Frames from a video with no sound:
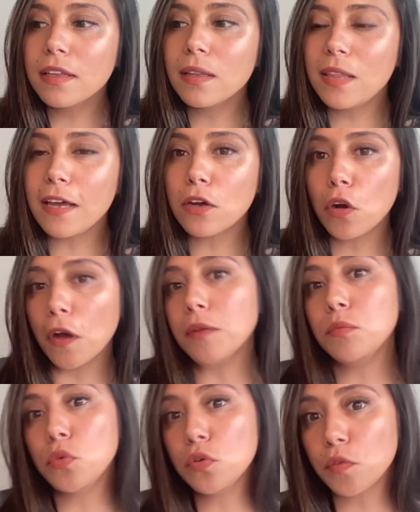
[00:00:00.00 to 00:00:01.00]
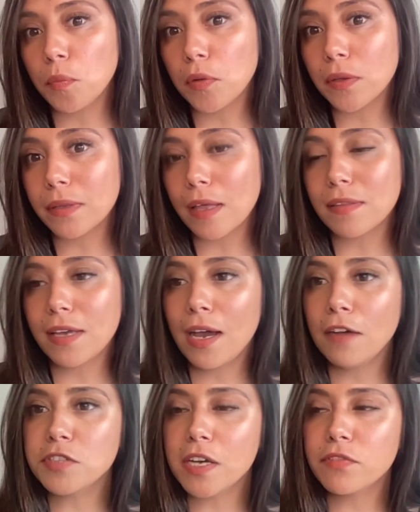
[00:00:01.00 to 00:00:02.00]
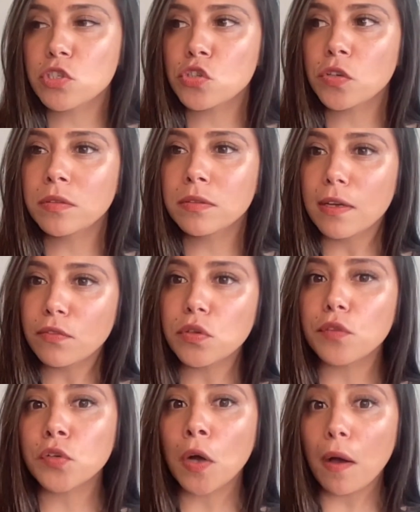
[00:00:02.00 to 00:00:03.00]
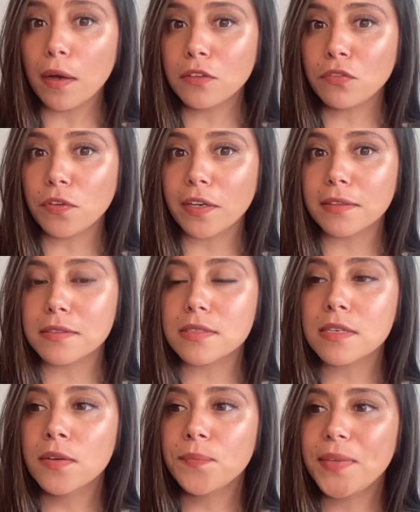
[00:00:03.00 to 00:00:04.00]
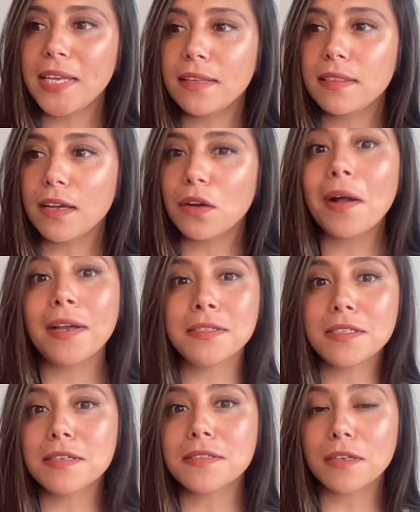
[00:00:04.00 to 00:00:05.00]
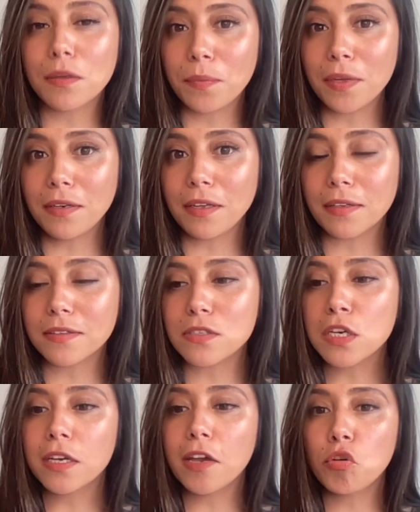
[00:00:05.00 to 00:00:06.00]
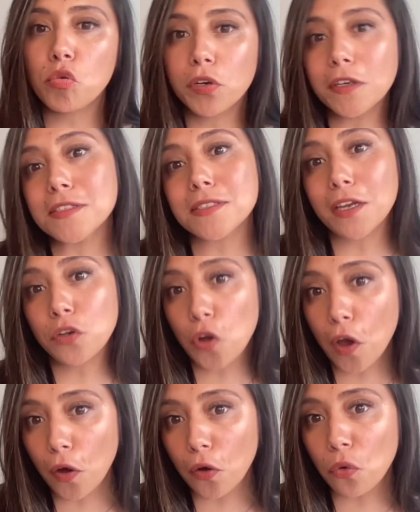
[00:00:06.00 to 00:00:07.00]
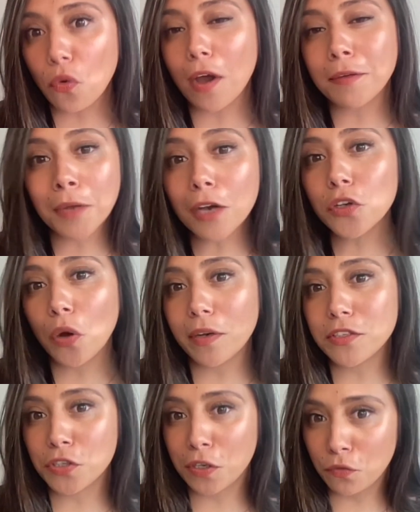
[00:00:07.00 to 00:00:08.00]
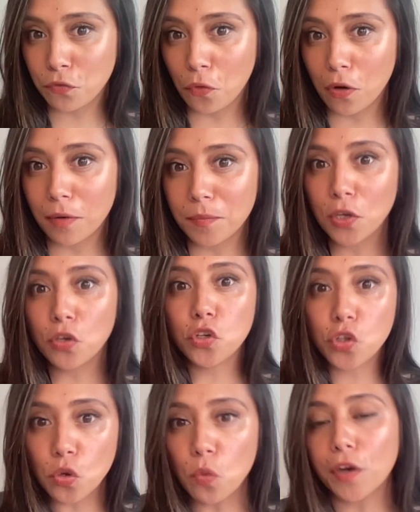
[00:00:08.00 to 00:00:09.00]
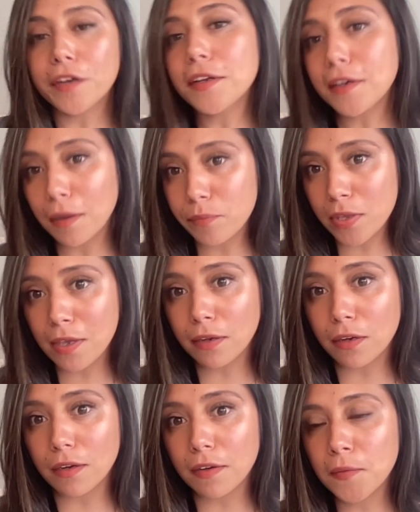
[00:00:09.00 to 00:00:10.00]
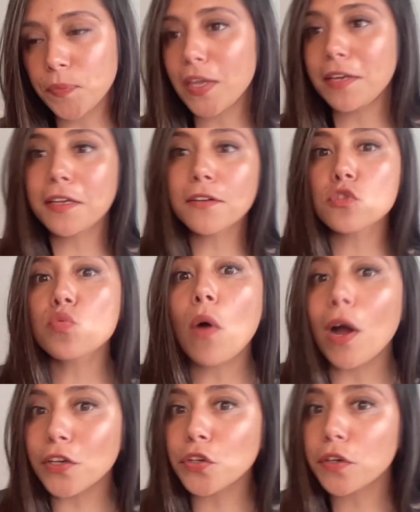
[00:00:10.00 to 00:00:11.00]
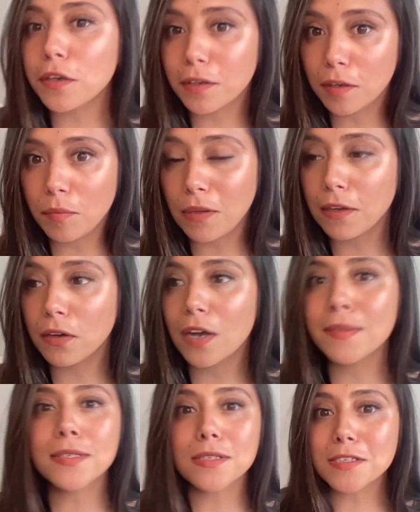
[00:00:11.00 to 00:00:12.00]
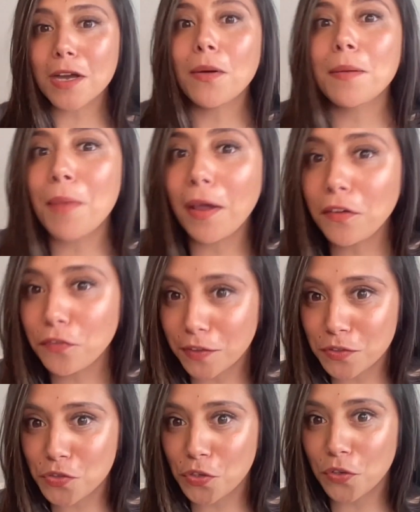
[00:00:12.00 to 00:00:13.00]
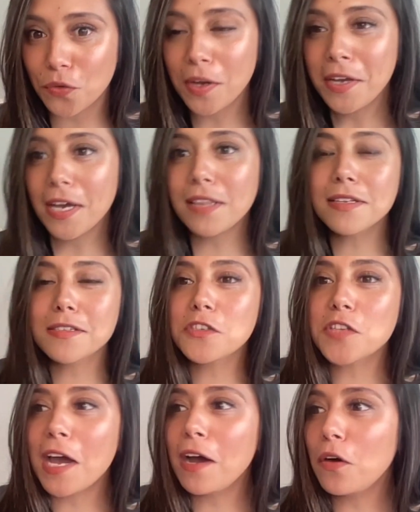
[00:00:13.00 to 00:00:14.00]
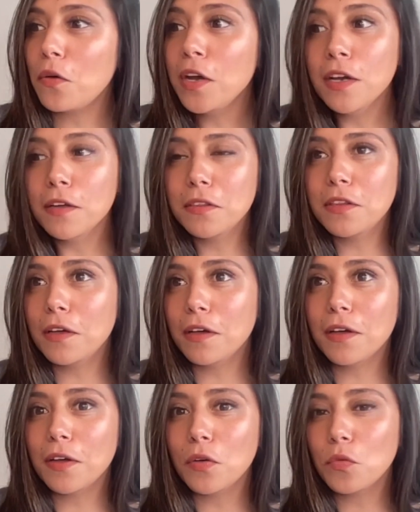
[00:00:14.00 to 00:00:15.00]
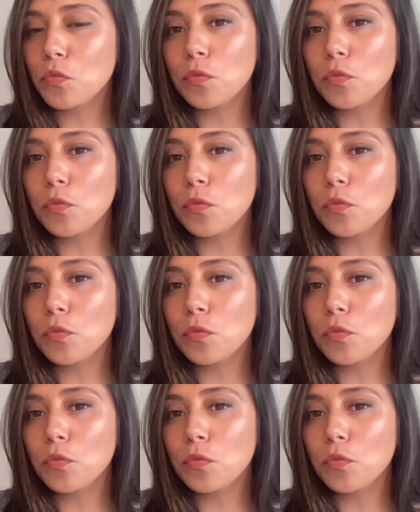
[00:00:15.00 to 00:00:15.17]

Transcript: they are unmovable in that. They have to have a certain level of confidence in their ideas and opinions in order to say, no, I'm not going to conform. You are going to come here, and here's why you're going to come here, and this is how it benefits you, and this is how the